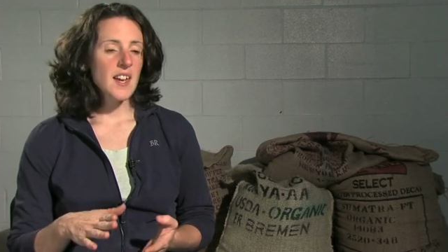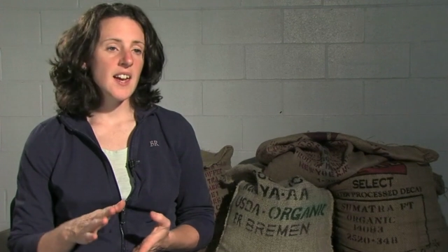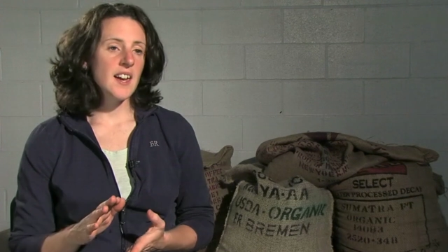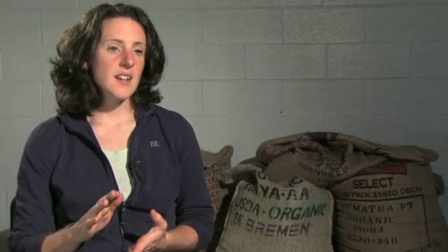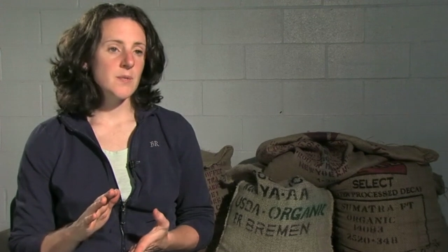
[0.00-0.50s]

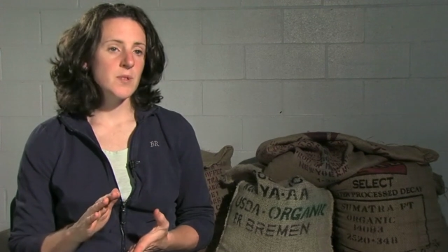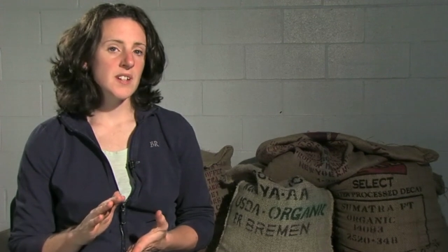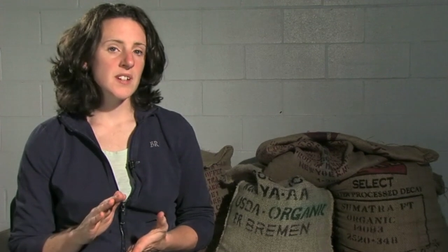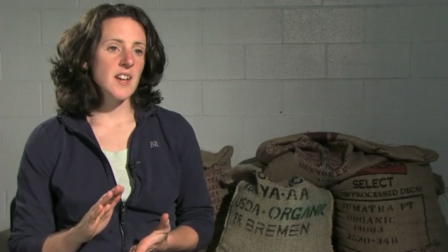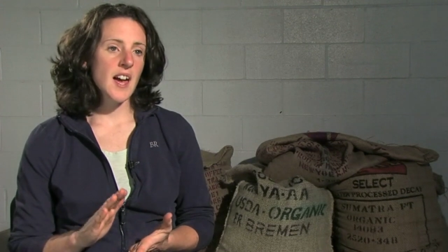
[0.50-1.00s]
and
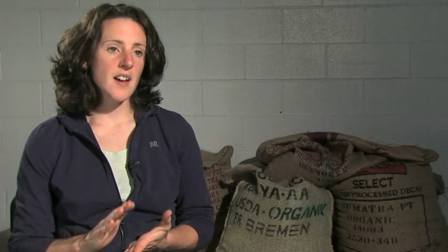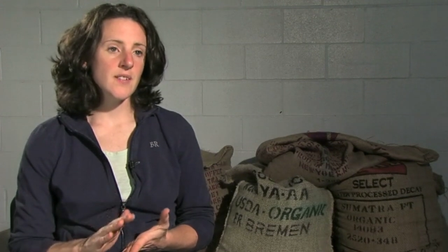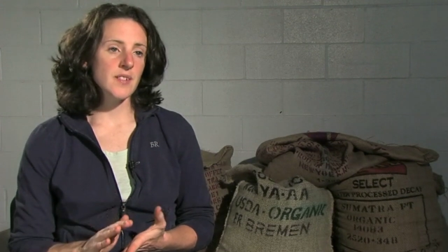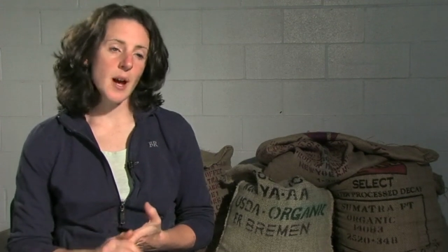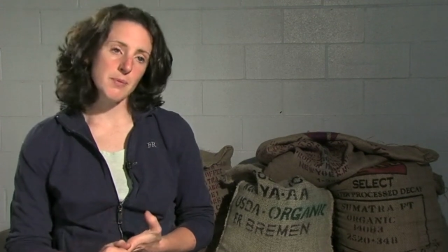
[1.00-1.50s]
we
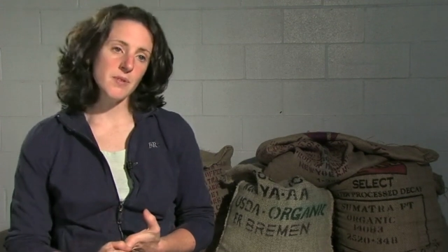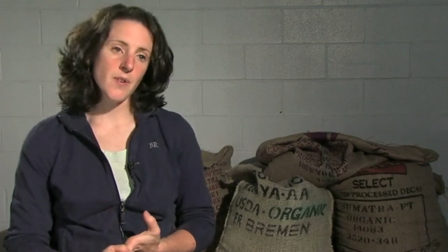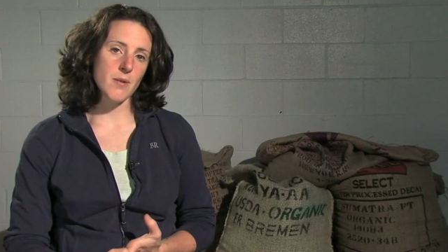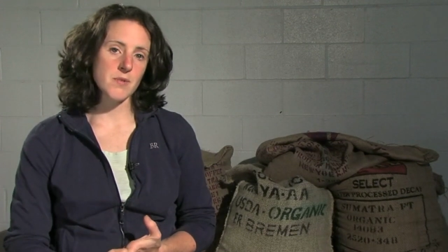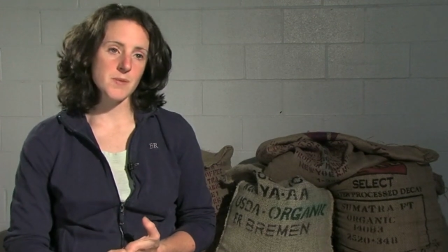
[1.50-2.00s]
have a couple
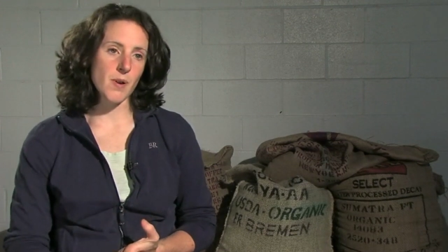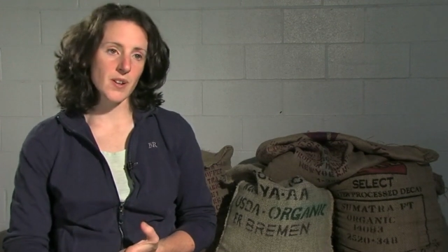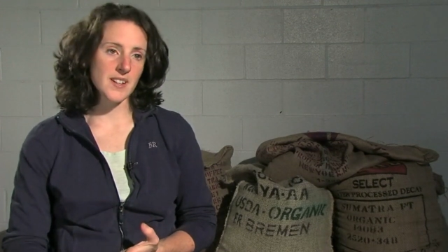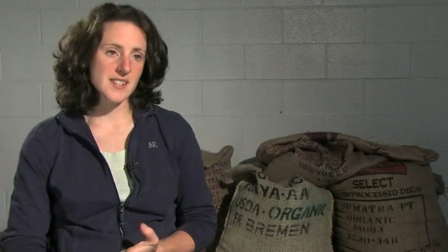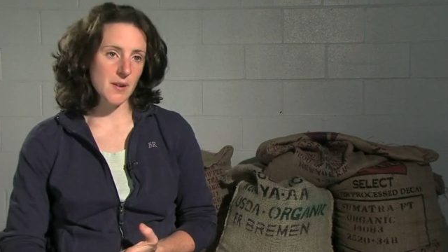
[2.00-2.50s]
of farmers
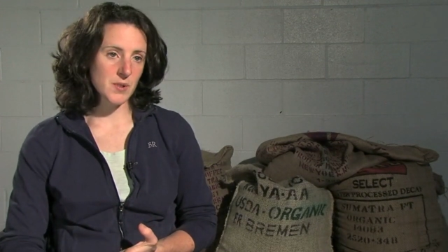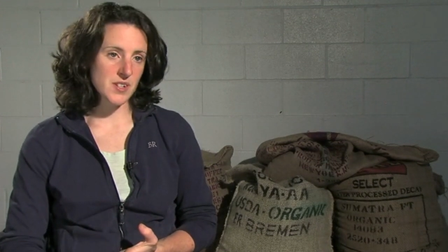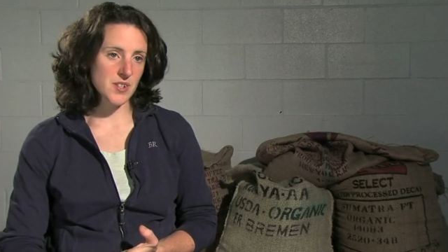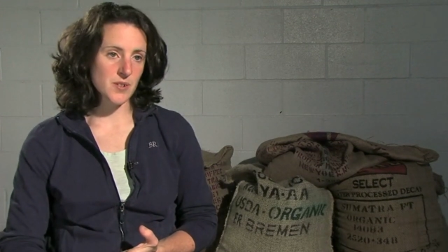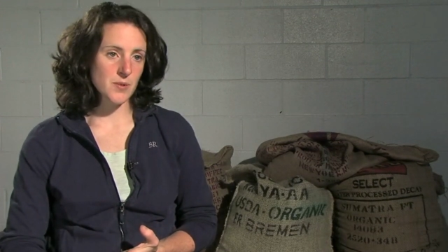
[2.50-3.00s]
markets that
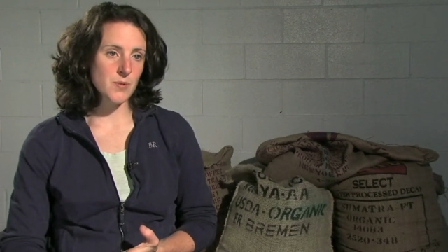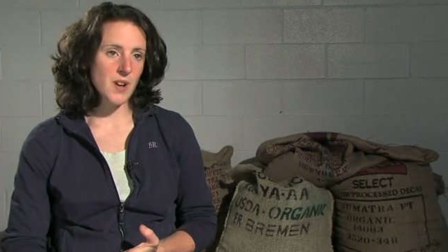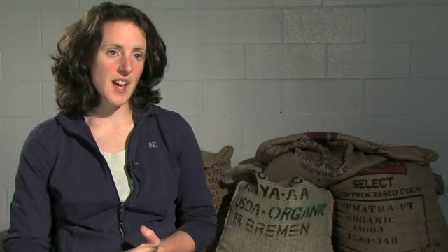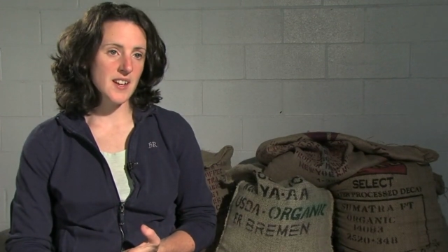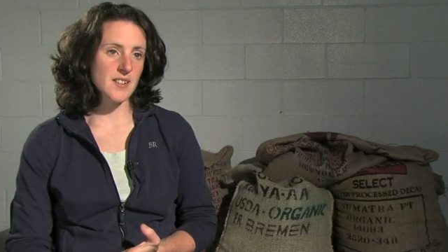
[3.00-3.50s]
we
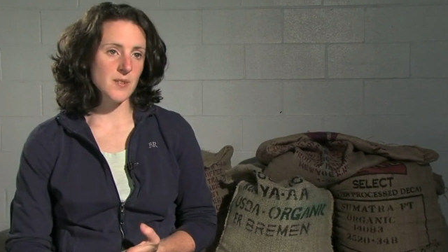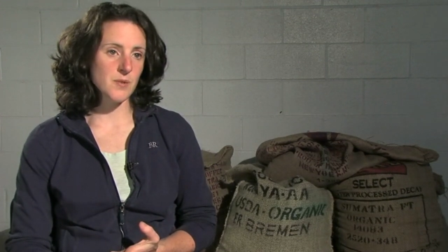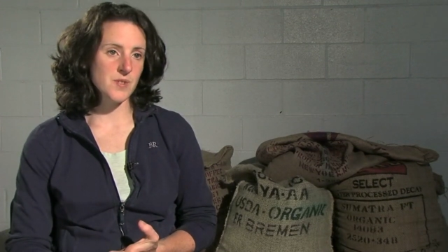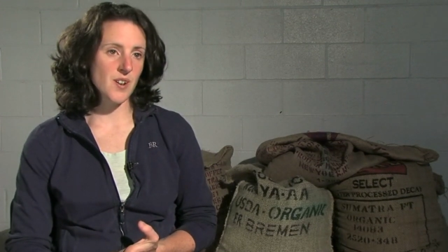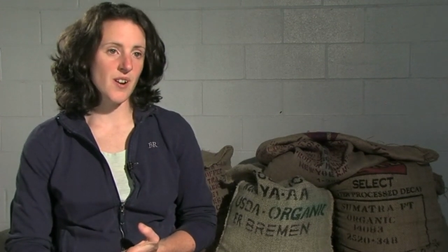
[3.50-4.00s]
do, and
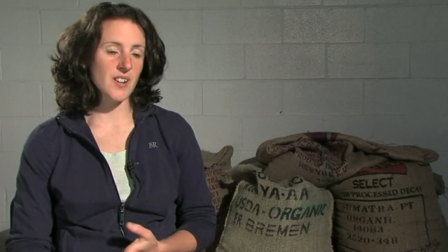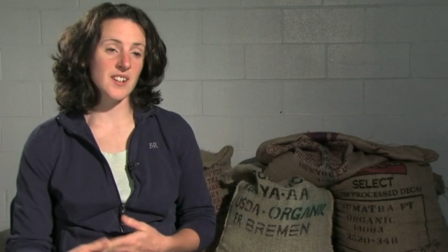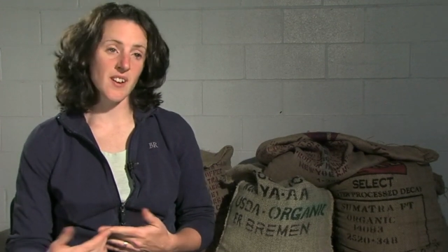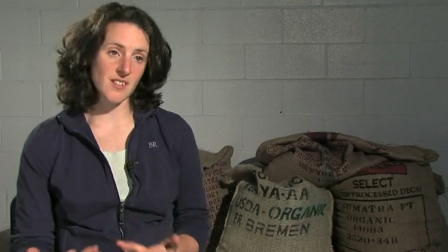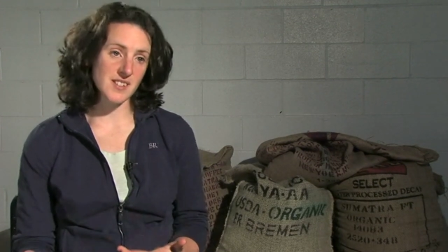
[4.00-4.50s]
those are
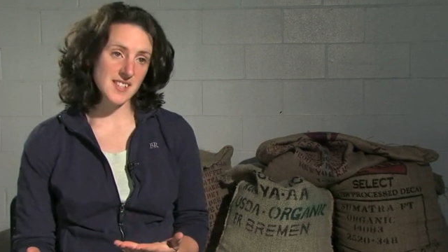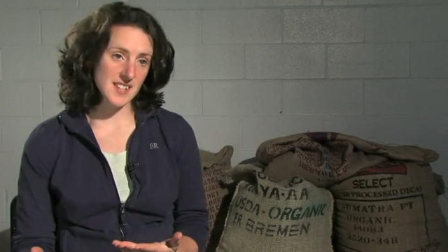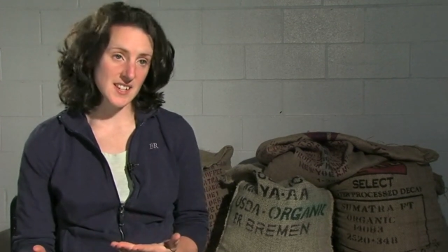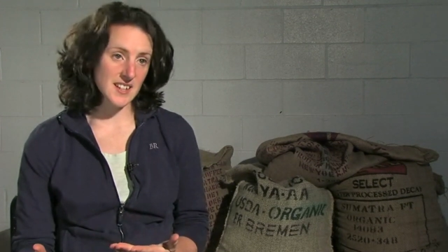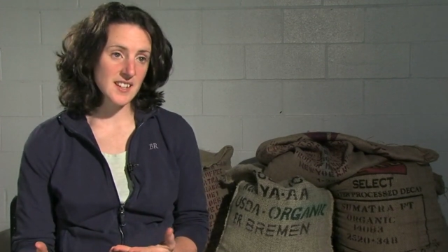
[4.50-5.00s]
in Garden
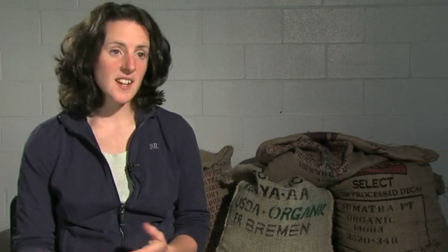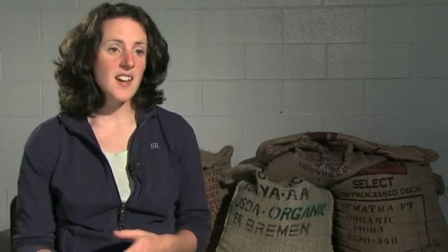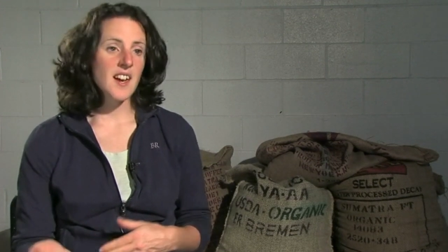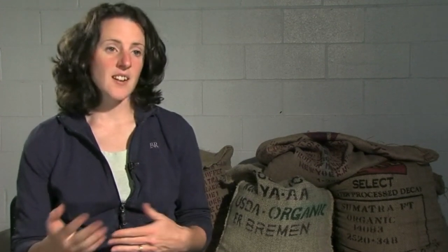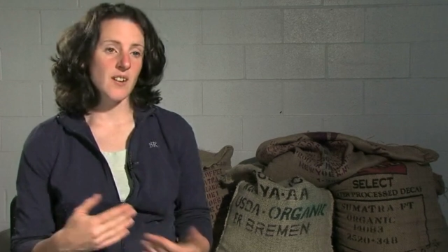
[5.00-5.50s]
City
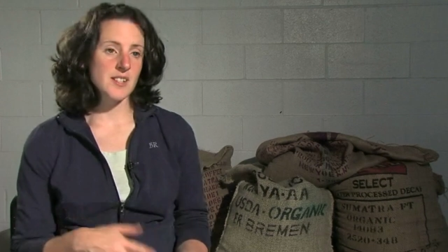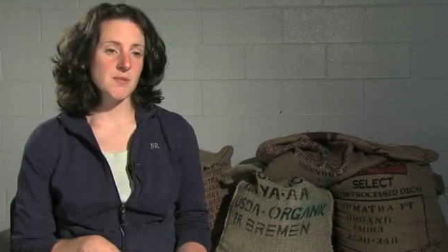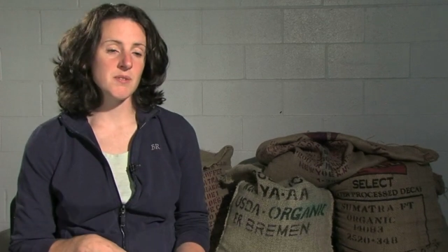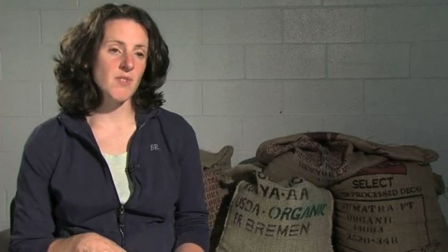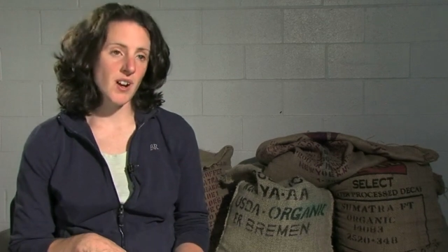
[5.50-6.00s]
and
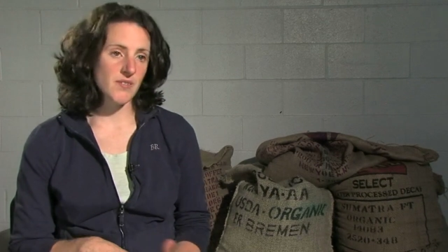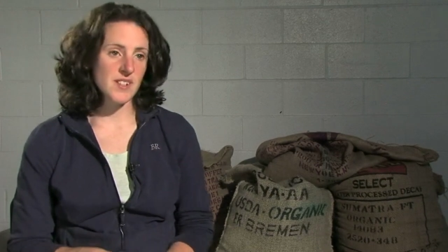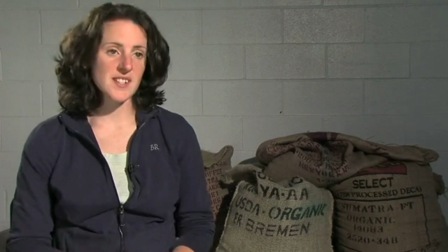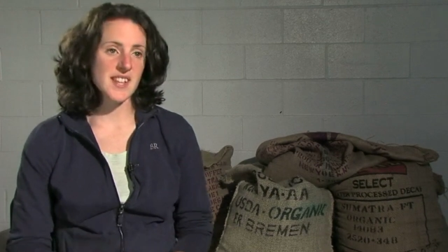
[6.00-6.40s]
also in Rockville